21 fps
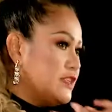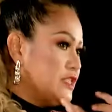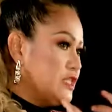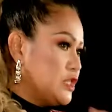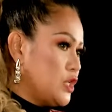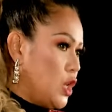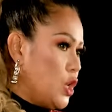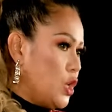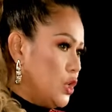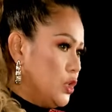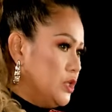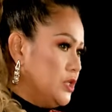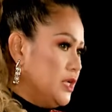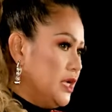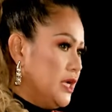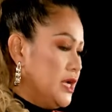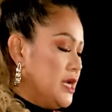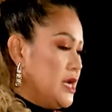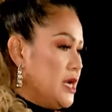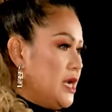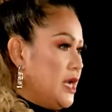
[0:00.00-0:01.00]
song,
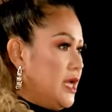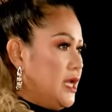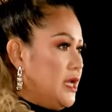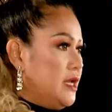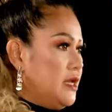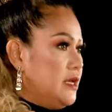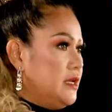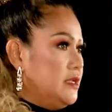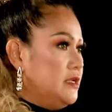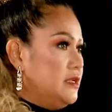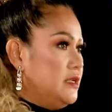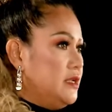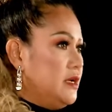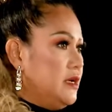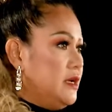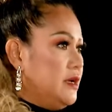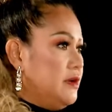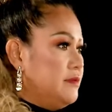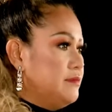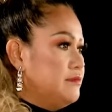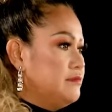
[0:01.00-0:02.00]
and
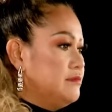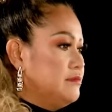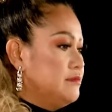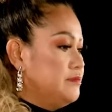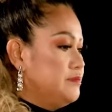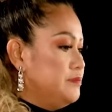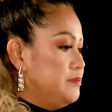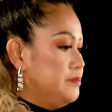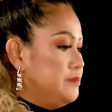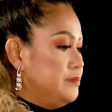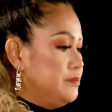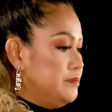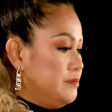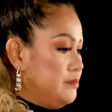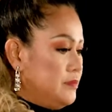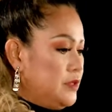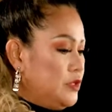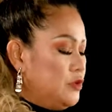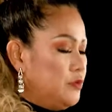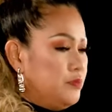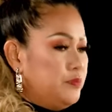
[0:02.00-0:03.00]

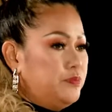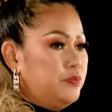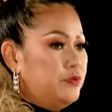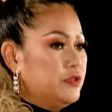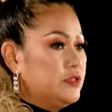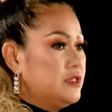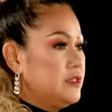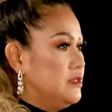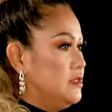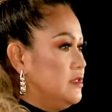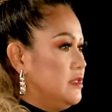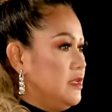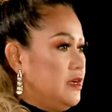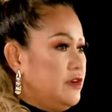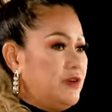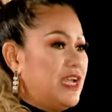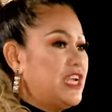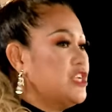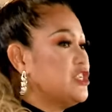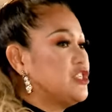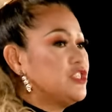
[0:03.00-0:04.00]
you know,
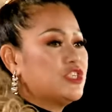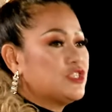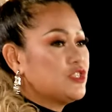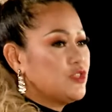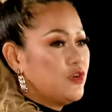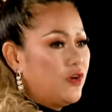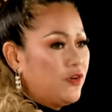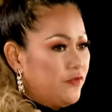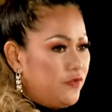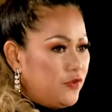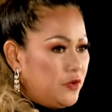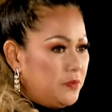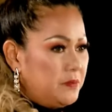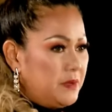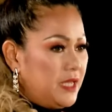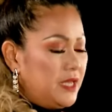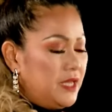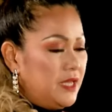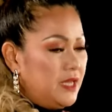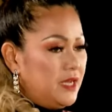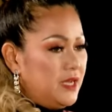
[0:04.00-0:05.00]
arrange the song for
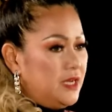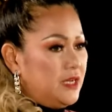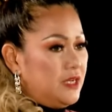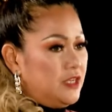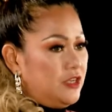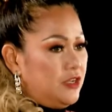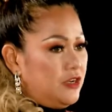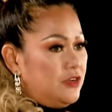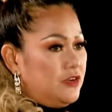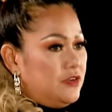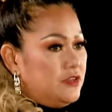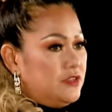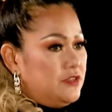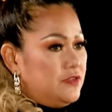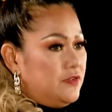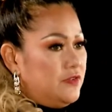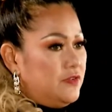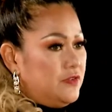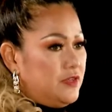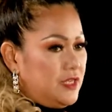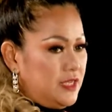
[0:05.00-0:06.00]
me, you know. So